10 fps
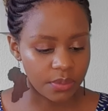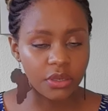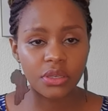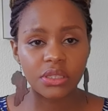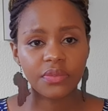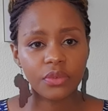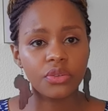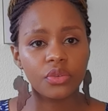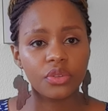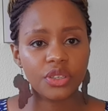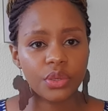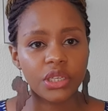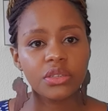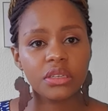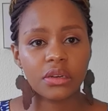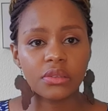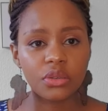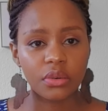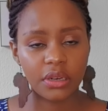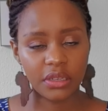Because I've gone through these questions, I also
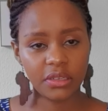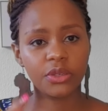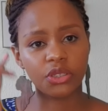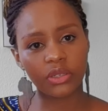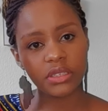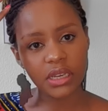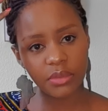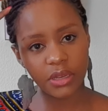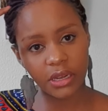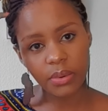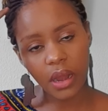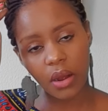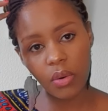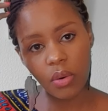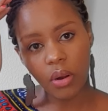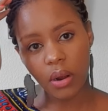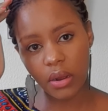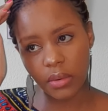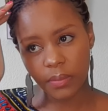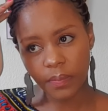know another question is coming up: how
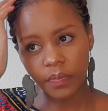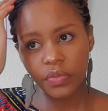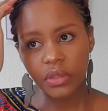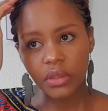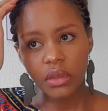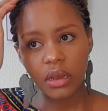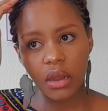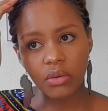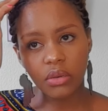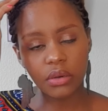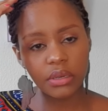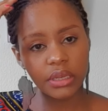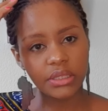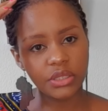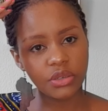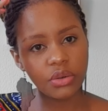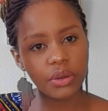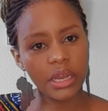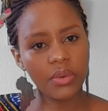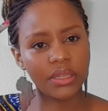long is your
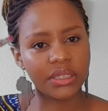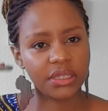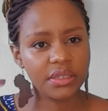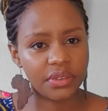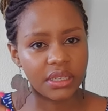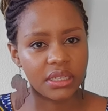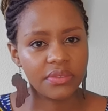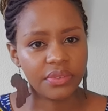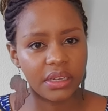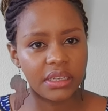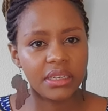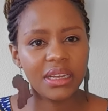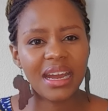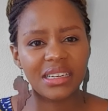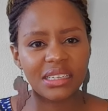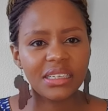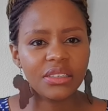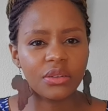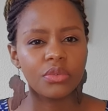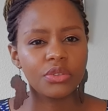A1 certificate valid? I really
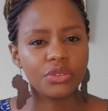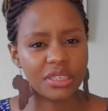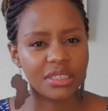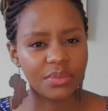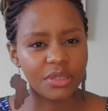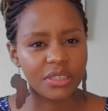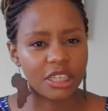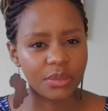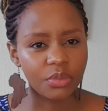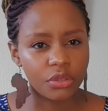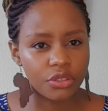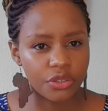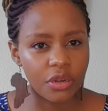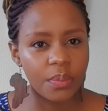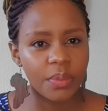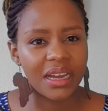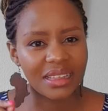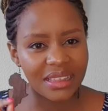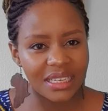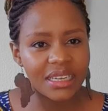don't want to say something that I'm not sure, but I
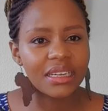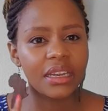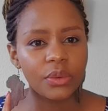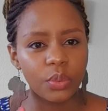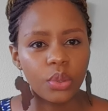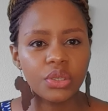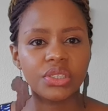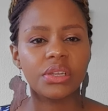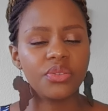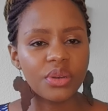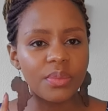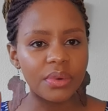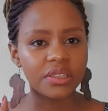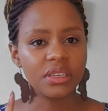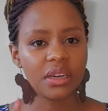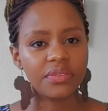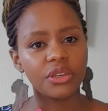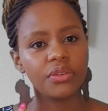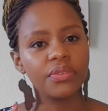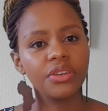think it was 3 months after
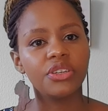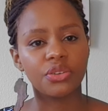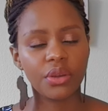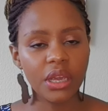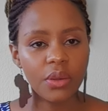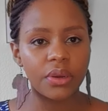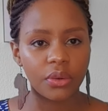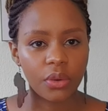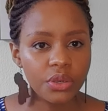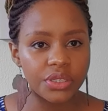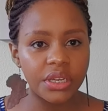you finish your A1 course.